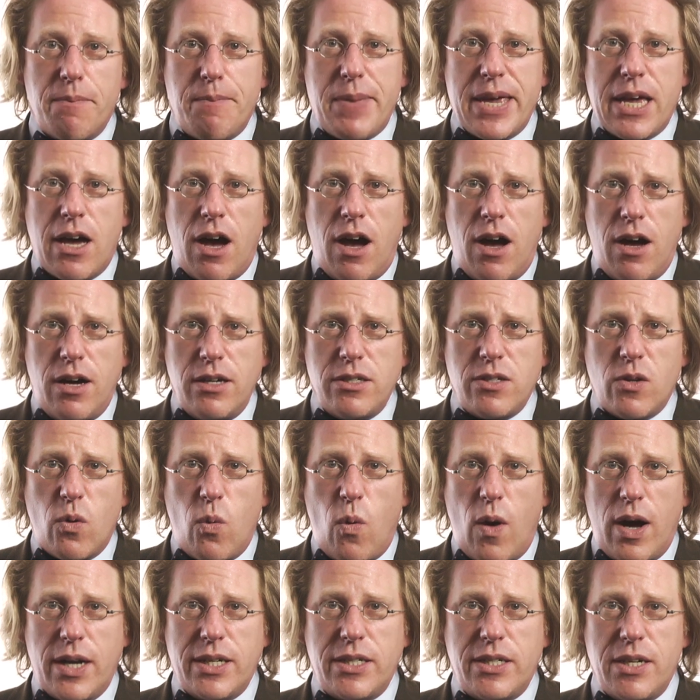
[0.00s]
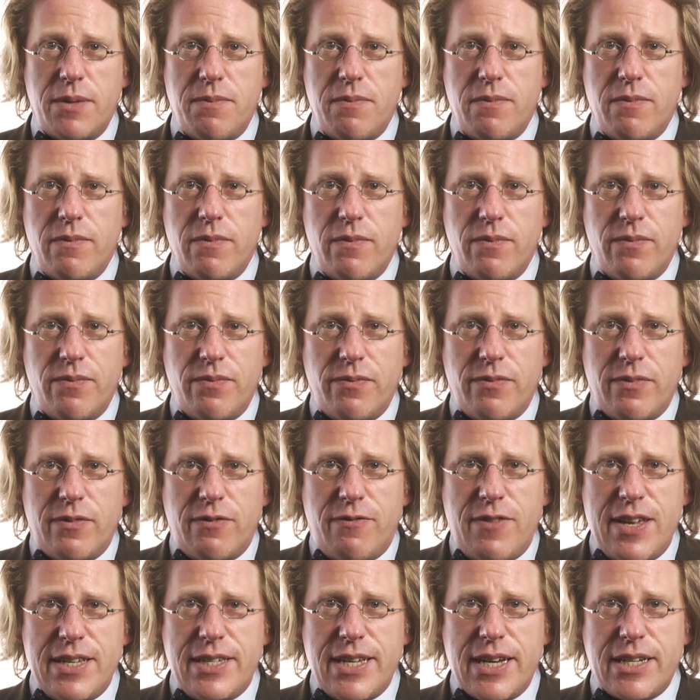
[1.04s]
because quantum
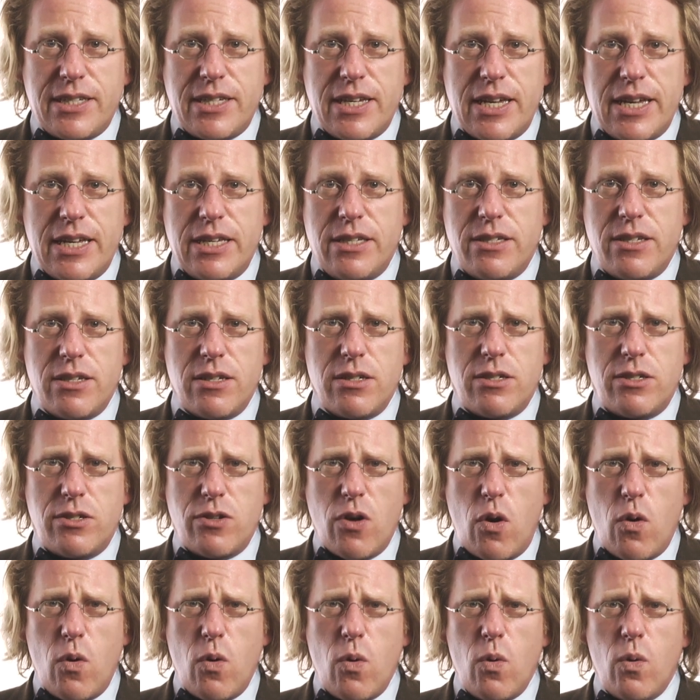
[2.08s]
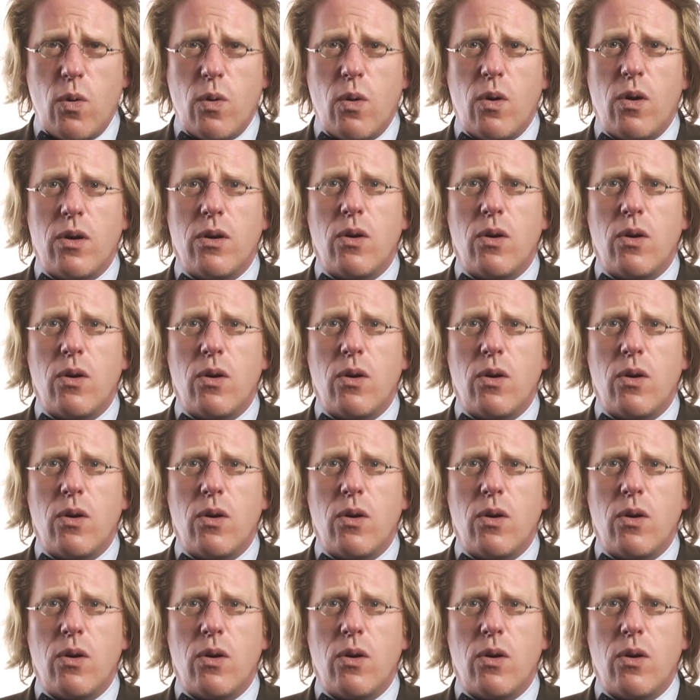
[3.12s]
physics is so